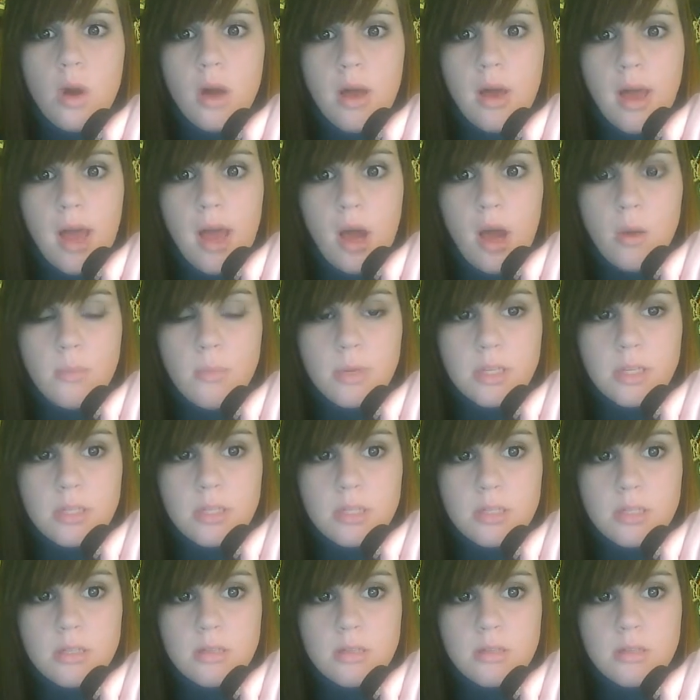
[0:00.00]
how
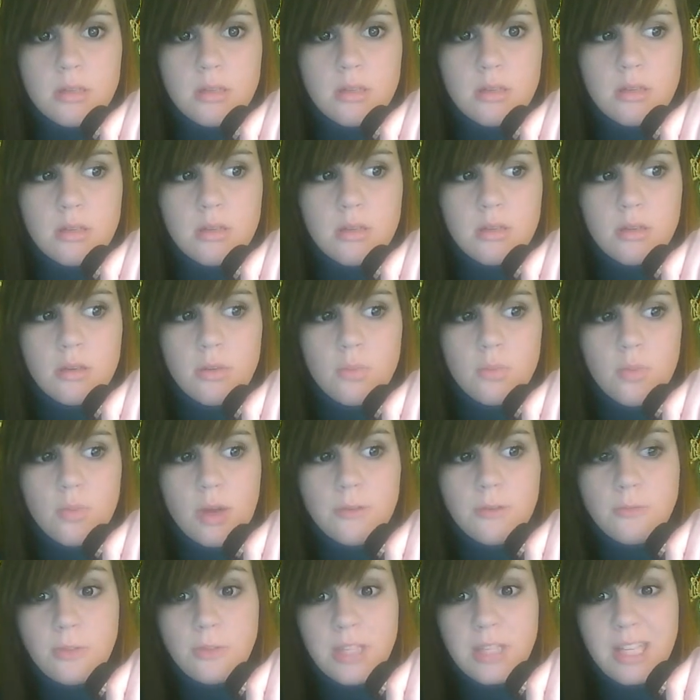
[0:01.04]
much
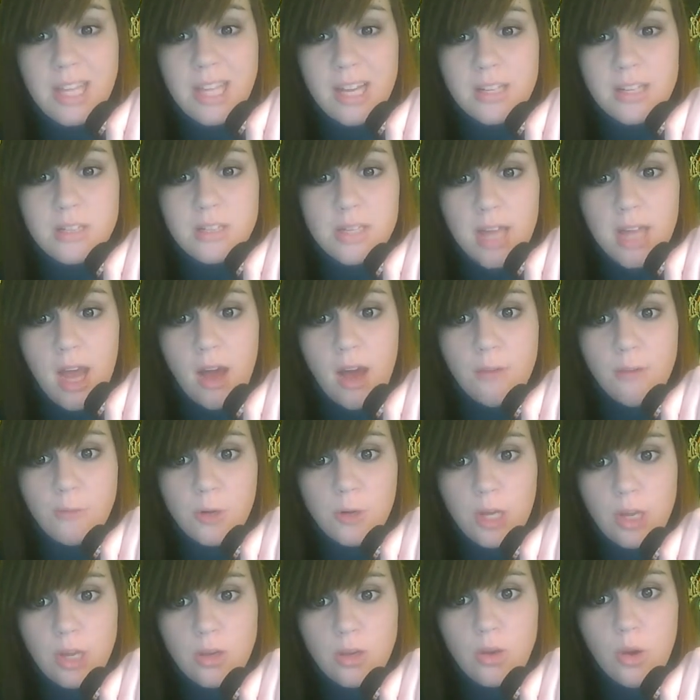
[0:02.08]
roughly I should have
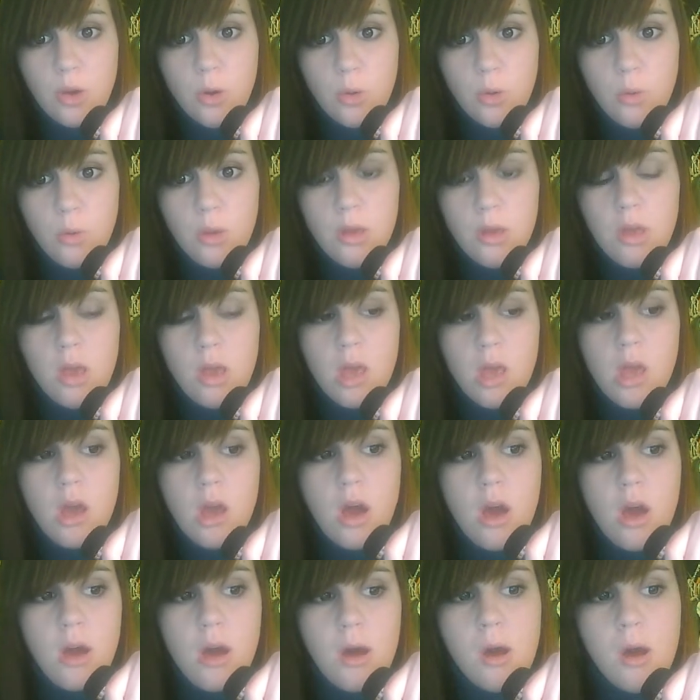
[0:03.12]
when I go.
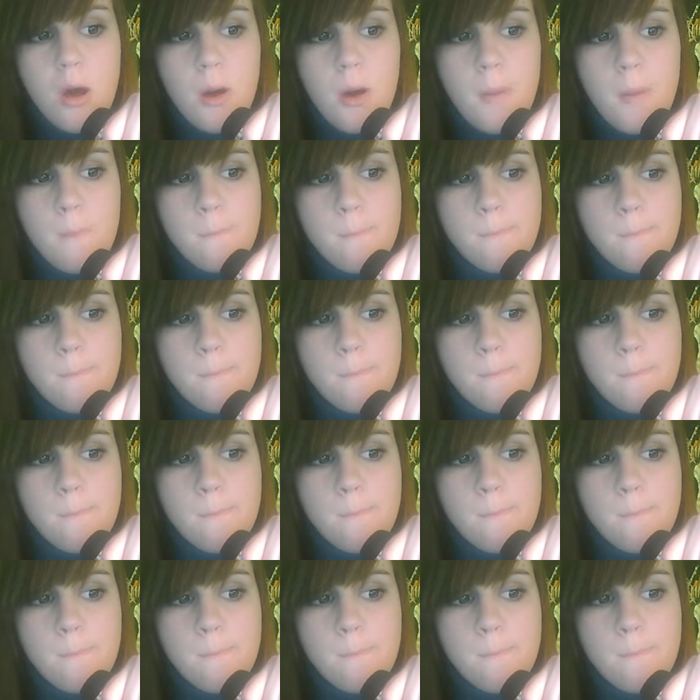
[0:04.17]
I